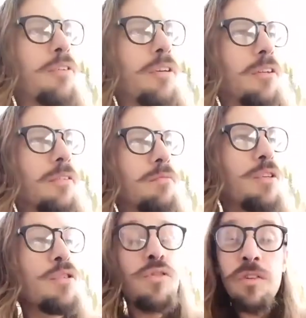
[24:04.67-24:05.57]
to
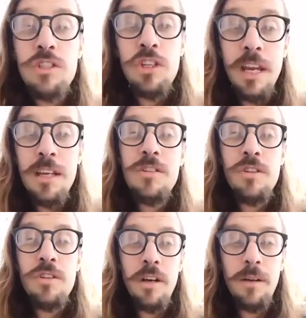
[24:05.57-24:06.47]
usually
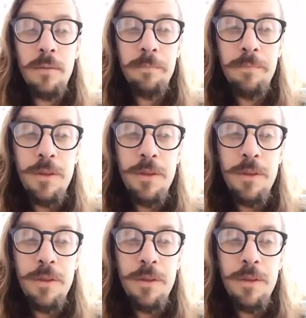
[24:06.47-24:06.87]
change the